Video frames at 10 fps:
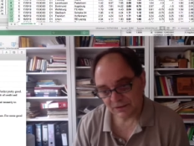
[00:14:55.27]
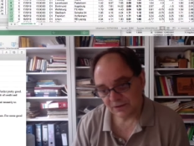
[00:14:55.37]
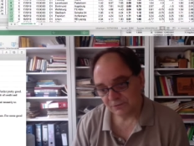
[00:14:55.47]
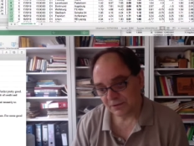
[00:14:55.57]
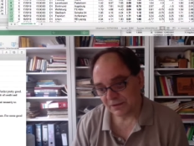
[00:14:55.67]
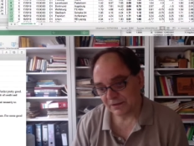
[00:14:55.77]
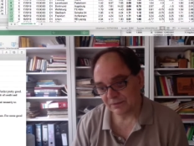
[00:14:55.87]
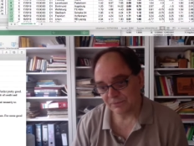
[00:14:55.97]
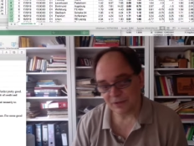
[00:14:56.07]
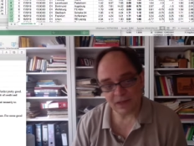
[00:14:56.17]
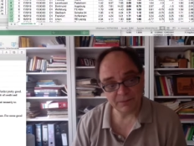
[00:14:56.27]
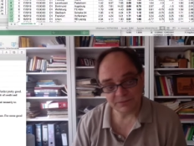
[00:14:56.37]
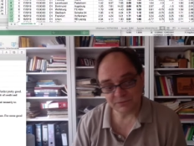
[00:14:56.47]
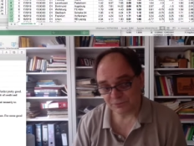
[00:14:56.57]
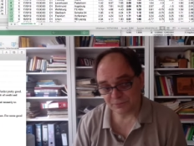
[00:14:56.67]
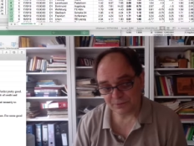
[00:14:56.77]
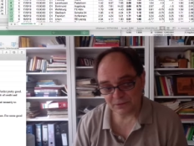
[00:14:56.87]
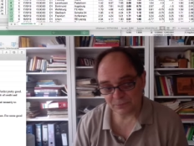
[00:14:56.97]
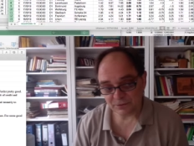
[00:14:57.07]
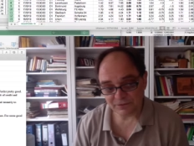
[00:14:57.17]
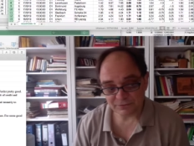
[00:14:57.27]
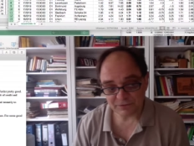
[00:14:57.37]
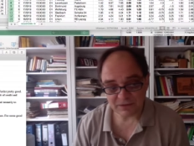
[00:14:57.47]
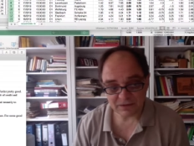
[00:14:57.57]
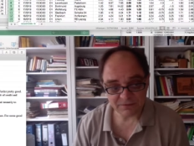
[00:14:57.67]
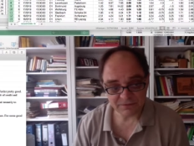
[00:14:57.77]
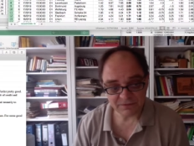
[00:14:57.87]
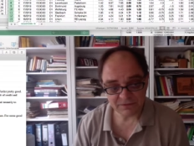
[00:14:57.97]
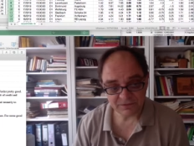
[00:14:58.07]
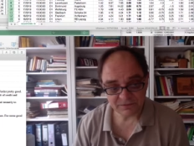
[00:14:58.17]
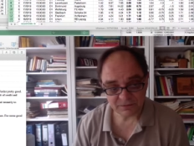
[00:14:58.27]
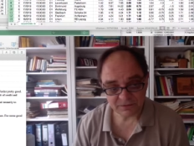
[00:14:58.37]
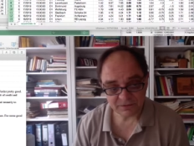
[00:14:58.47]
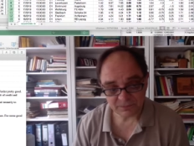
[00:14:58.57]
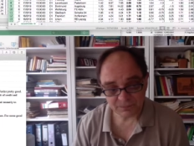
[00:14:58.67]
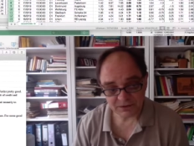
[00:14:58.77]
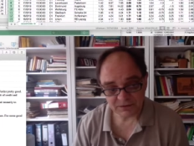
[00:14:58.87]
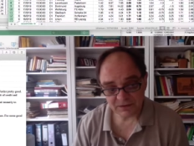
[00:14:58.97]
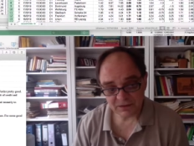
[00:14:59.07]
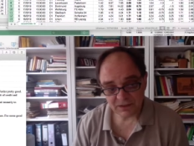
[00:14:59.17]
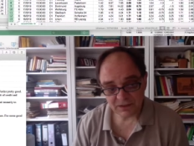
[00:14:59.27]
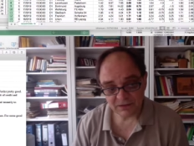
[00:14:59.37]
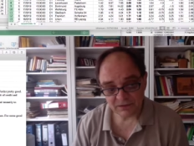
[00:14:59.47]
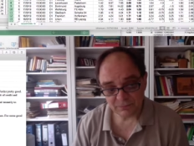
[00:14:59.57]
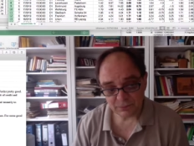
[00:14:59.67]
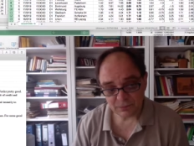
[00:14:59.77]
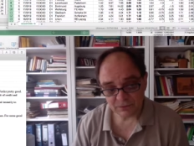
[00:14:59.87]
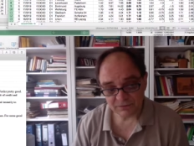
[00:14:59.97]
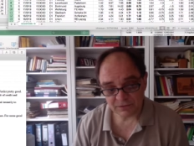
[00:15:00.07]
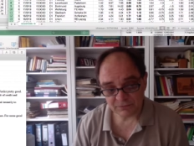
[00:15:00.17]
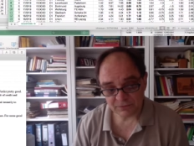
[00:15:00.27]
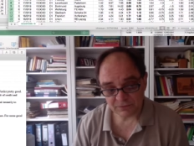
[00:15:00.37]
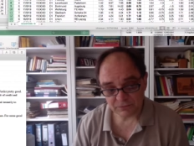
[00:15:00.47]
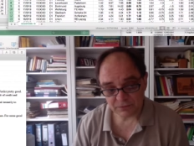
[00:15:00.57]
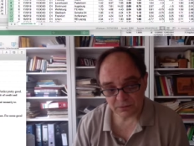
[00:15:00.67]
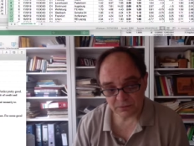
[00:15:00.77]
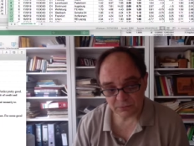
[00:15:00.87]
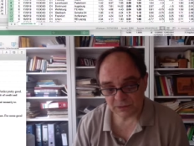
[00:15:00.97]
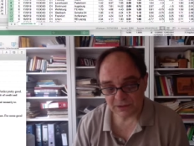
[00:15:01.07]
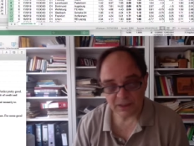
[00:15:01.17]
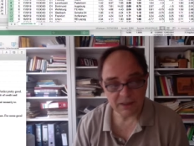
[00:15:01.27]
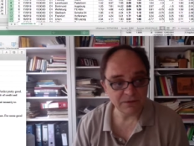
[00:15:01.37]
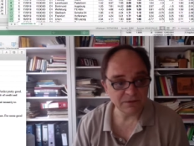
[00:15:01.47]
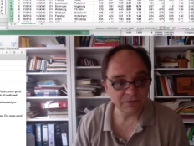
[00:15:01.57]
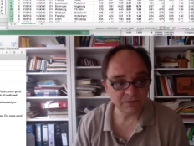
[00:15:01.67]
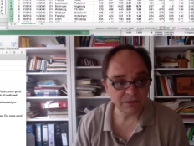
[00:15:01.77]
really able to repeat what they've done last year. So it's a bit, and here we also have the true old 180, so I